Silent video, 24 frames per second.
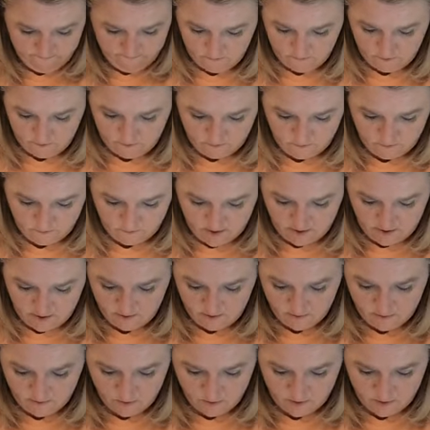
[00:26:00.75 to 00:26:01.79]
So
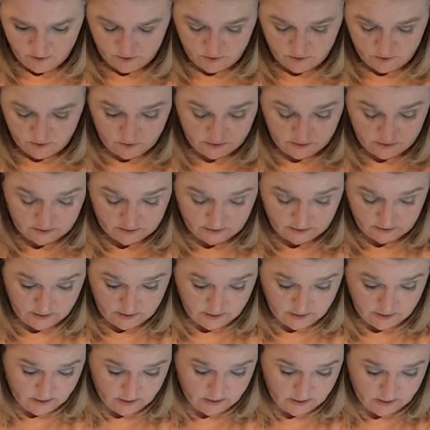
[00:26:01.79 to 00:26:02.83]
now we're going to do this
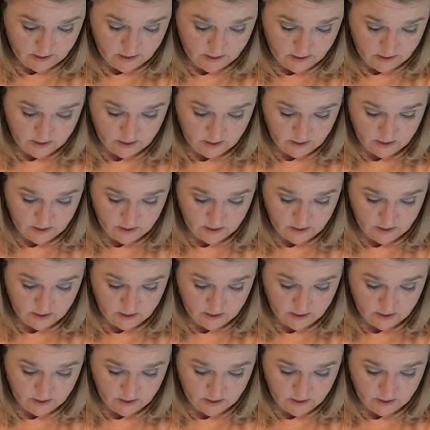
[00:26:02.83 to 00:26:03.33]
again,